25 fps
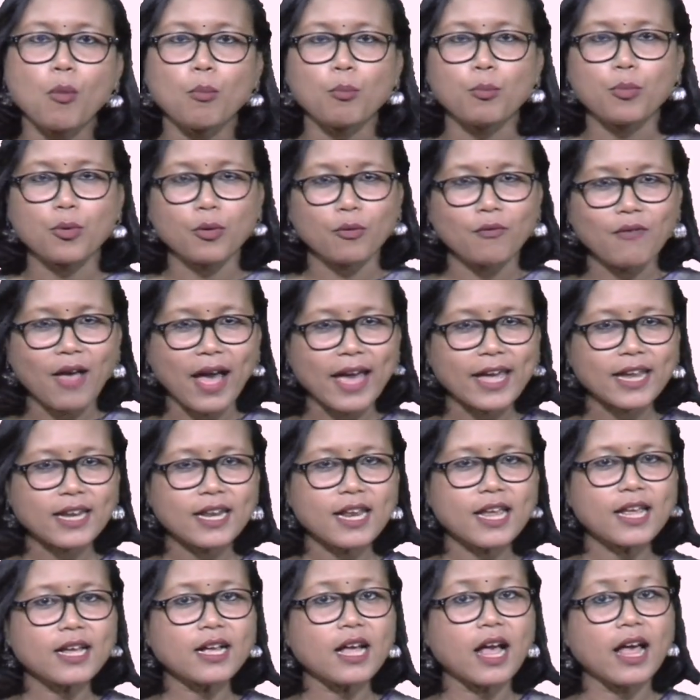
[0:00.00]

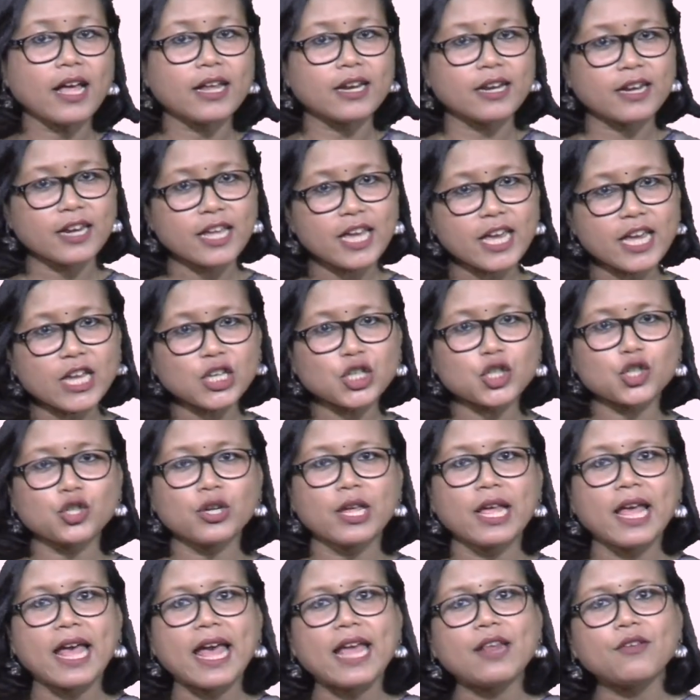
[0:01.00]
Providing a rich
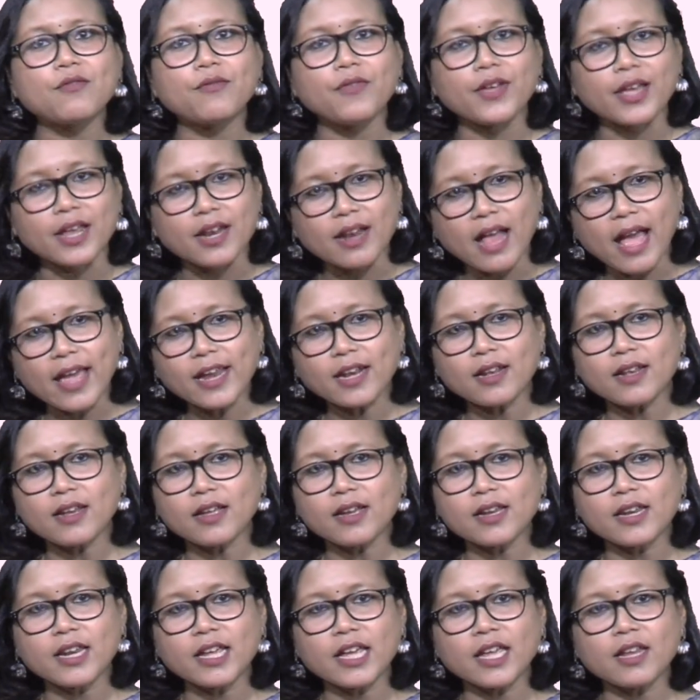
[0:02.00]
and varied
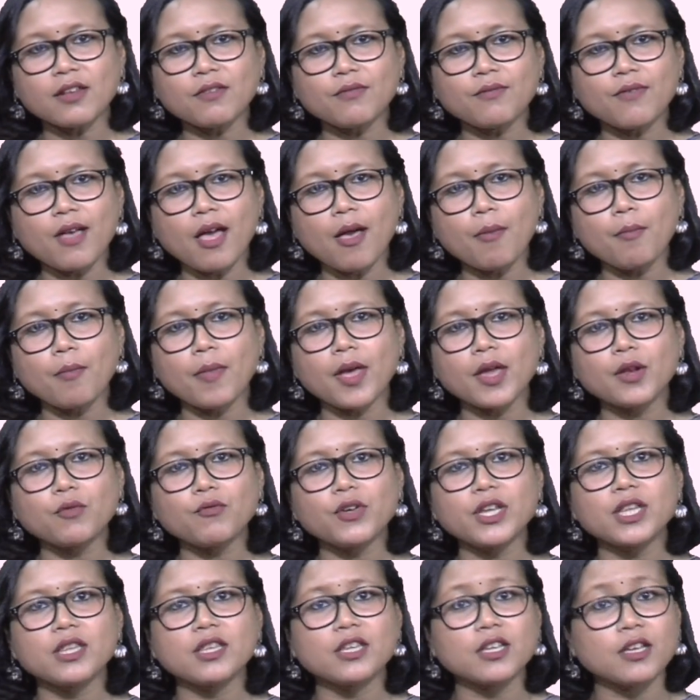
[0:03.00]
learning environment
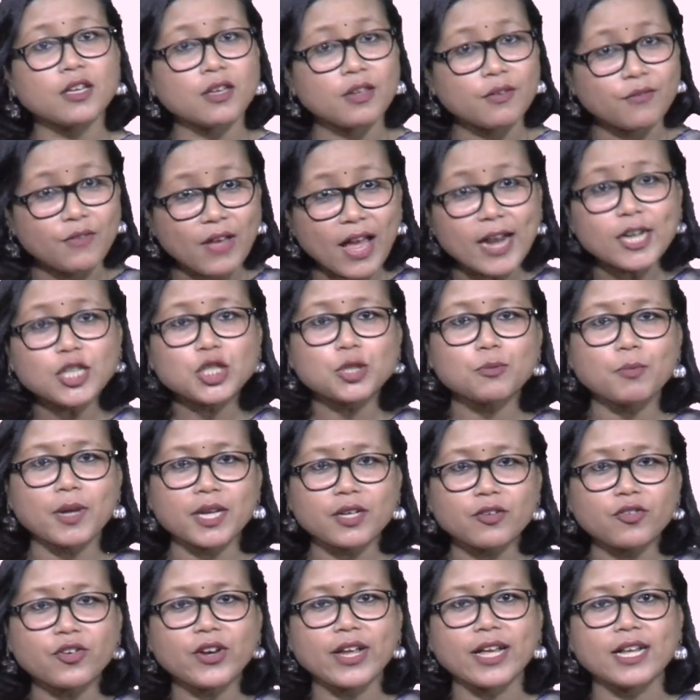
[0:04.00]
with diverse
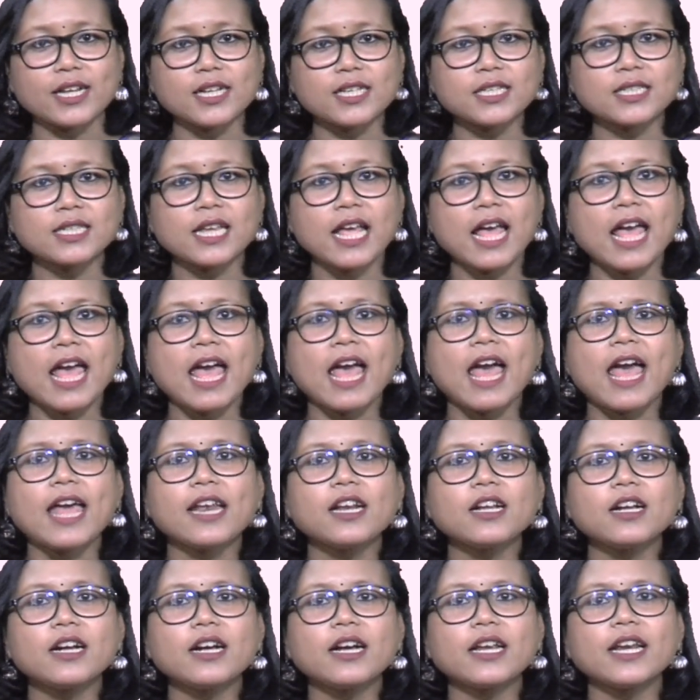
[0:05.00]
materials
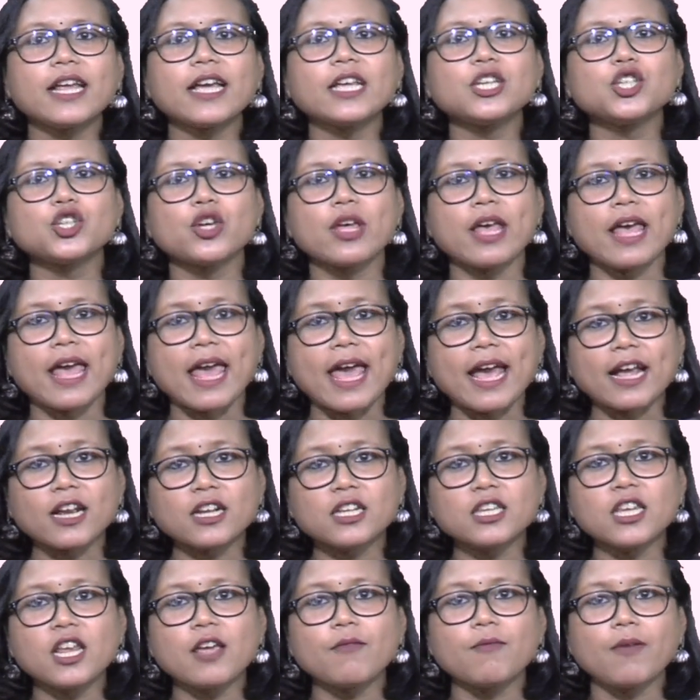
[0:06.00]
encourage
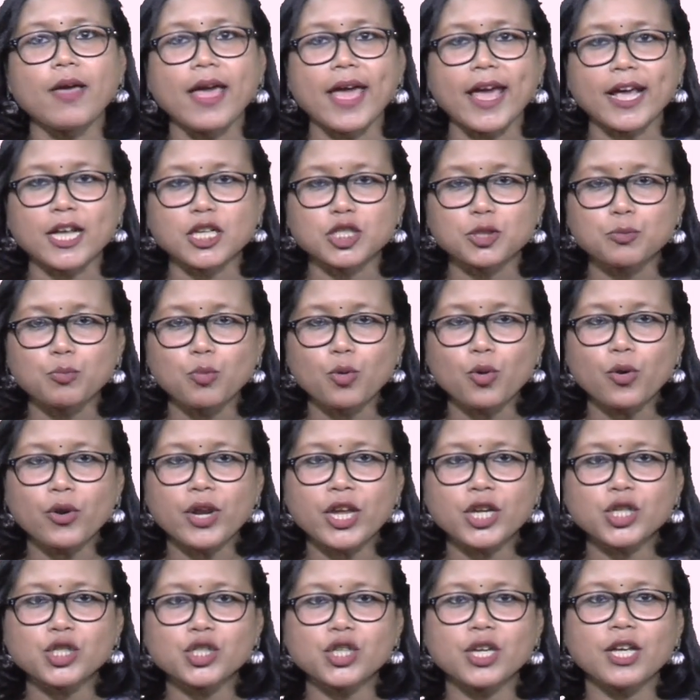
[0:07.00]
active
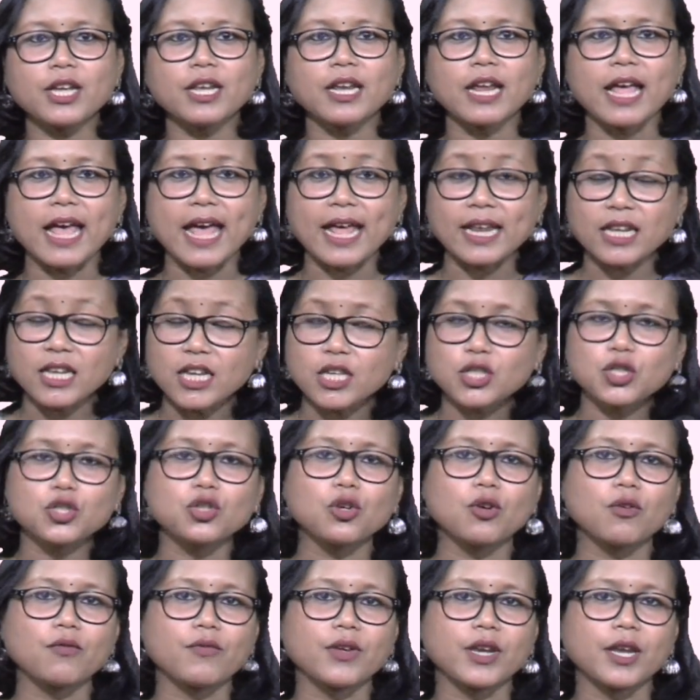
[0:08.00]
exploration and
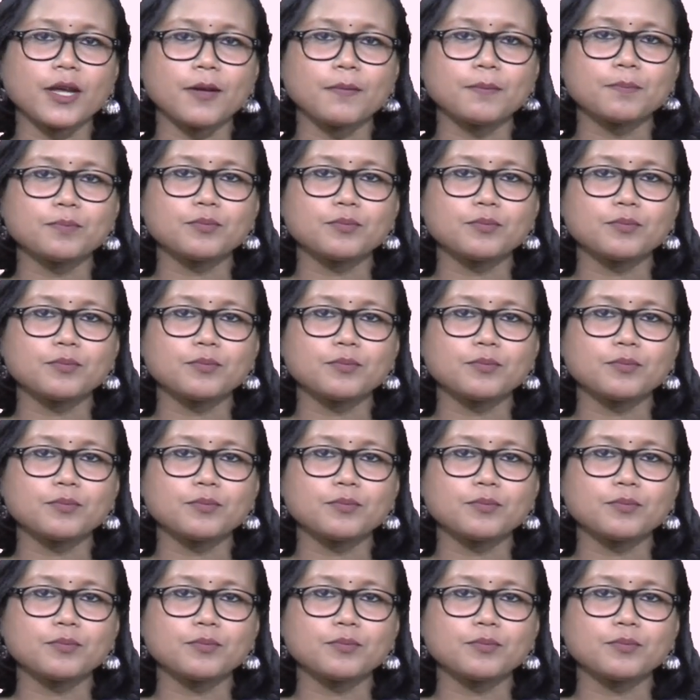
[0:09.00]
discovery.